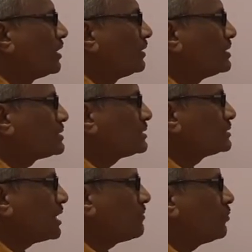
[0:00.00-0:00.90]
this
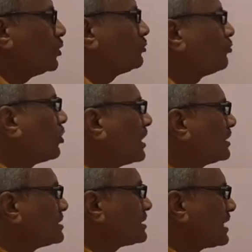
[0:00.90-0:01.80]
Shyam Mohan Thorat
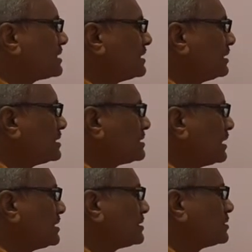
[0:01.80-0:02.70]
is writing this
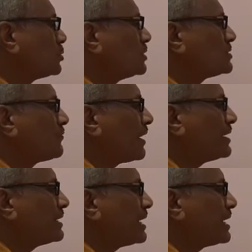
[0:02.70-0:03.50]
letter to his friend.